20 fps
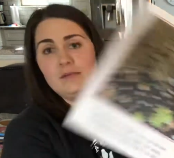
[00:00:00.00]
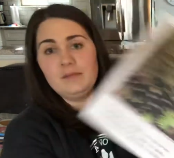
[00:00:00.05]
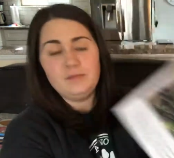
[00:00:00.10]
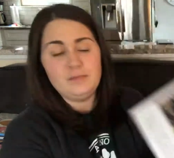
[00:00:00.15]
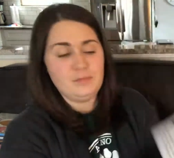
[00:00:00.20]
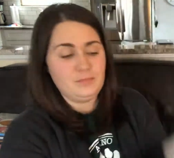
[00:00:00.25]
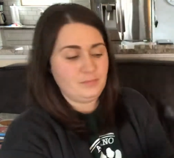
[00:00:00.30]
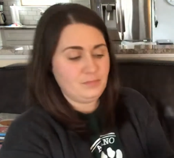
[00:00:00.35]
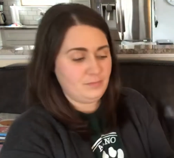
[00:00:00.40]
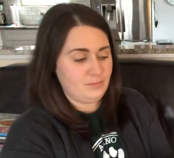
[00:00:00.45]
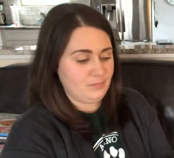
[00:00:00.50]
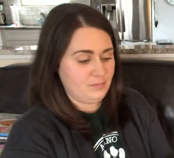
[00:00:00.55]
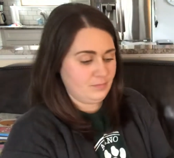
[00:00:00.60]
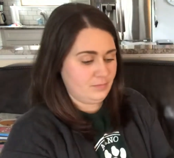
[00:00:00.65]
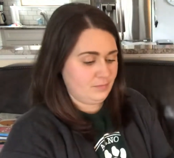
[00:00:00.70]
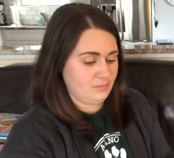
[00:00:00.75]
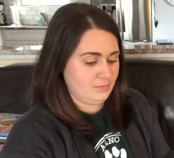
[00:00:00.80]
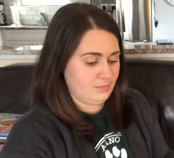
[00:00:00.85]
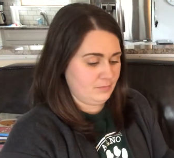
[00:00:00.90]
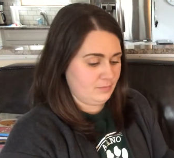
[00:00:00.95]

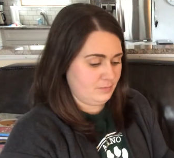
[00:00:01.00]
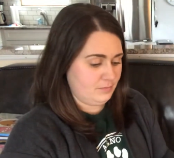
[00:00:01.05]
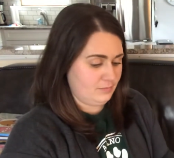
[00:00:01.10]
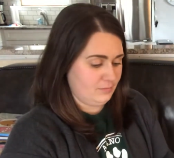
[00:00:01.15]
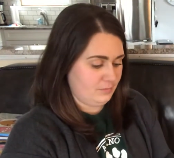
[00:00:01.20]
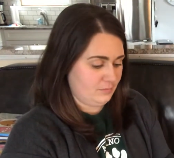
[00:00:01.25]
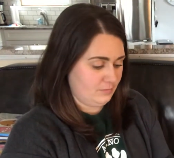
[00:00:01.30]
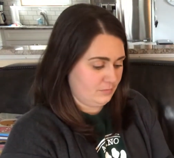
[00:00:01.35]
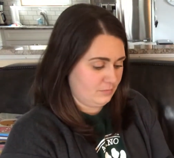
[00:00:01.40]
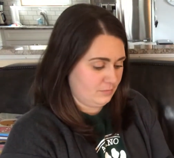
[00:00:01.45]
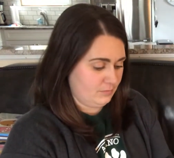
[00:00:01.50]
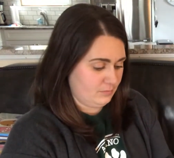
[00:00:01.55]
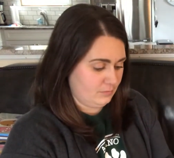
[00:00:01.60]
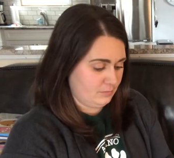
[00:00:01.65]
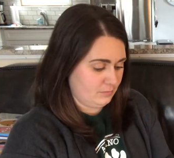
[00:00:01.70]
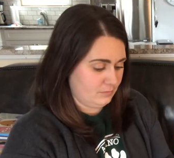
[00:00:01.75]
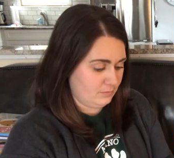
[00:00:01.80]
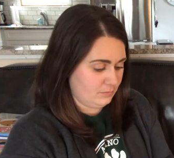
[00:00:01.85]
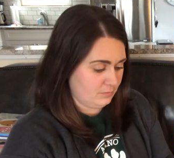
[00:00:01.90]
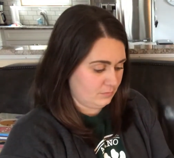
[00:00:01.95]

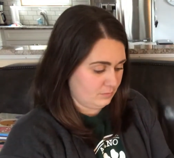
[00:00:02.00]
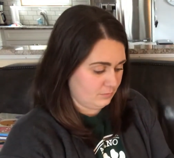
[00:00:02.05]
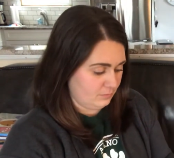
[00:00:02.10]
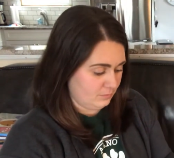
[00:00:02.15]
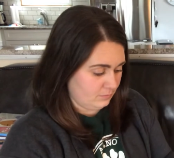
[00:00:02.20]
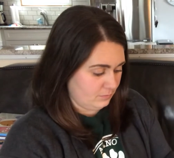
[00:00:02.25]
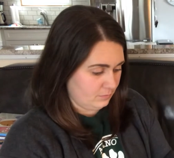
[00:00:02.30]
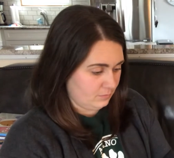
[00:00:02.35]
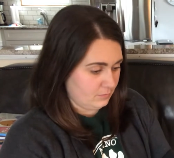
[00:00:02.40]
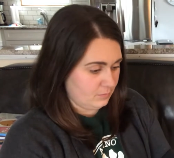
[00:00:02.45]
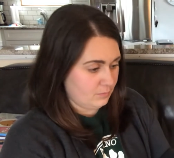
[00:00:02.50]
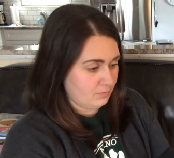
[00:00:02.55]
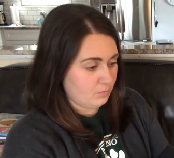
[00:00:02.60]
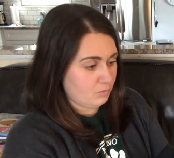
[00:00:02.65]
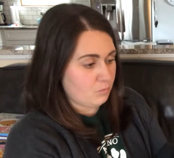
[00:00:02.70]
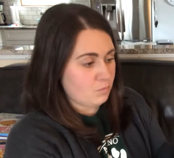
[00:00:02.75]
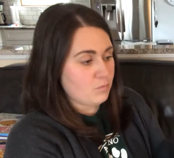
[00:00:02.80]
(silence)